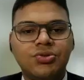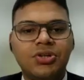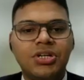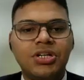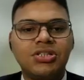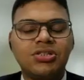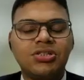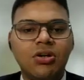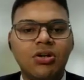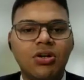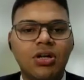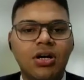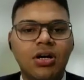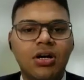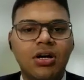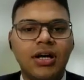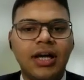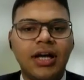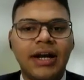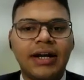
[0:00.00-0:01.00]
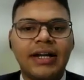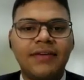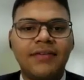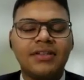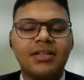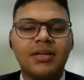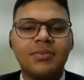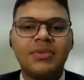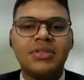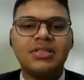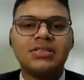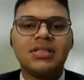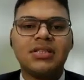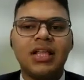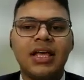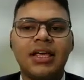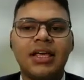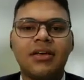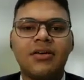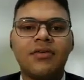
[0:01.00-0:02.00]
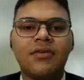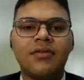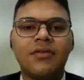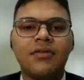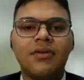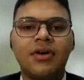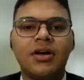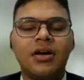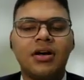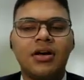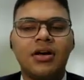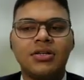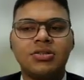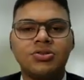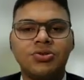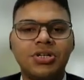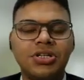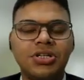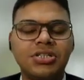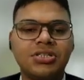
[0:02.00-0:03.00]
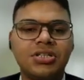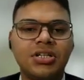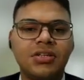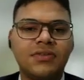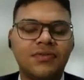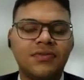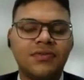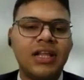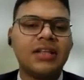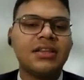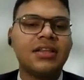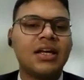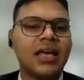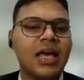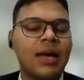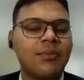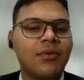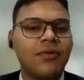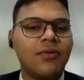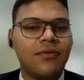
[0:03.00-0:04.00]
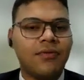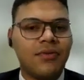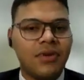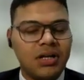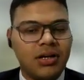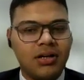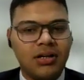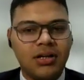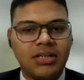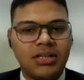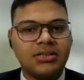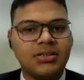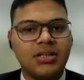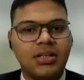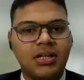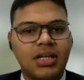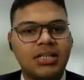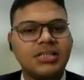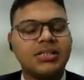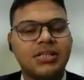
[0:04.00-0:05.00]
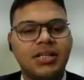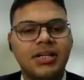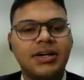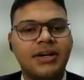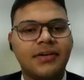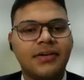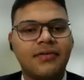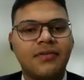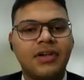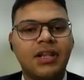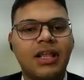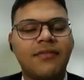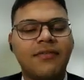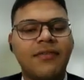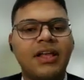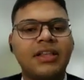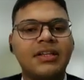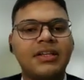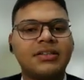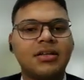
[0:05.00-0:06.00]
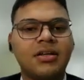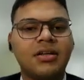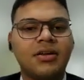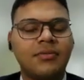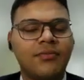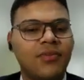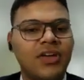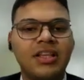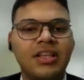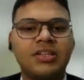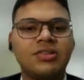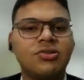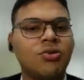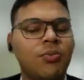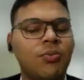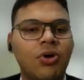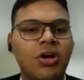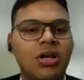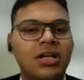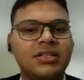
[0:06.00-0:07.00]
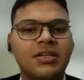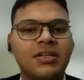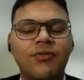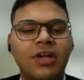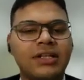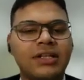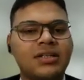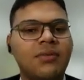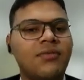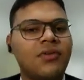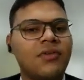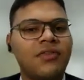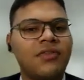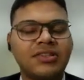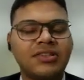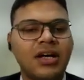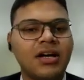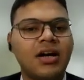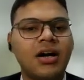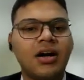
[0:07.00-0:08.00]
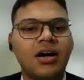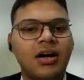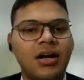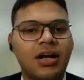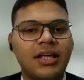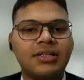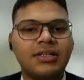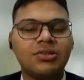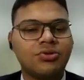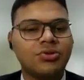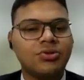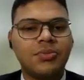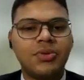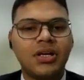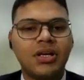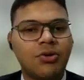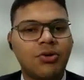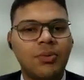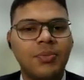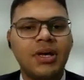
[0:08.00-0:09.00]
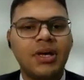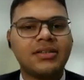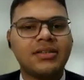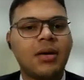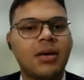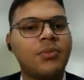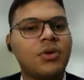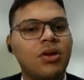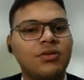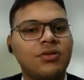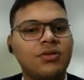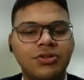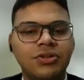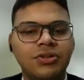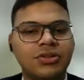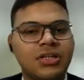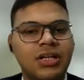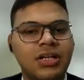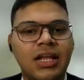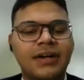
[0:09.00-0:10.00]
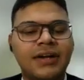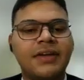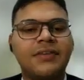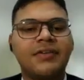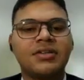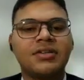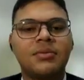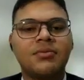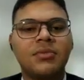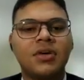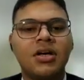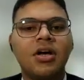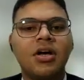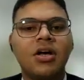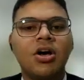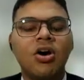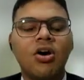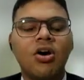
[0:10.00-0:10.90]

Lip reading: the judicial activism is like judiciary is filling the gap of legislative, like when there's no policy. For example, Vesaka guidelines could be example of judicial activism.